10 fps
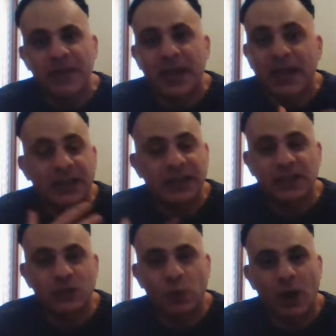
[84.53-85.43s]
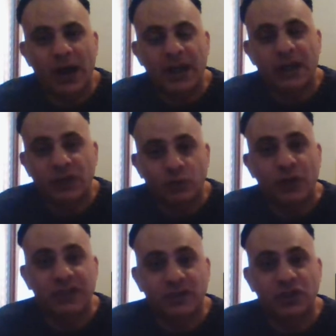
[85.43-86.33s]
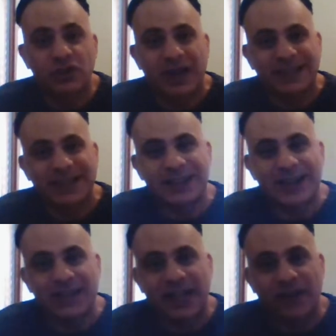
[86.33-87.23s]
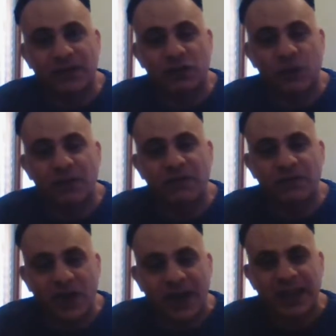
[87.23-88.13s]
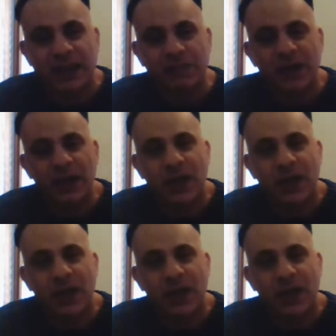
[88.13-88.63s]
And this is why the rest of the Justice League have to try and fight him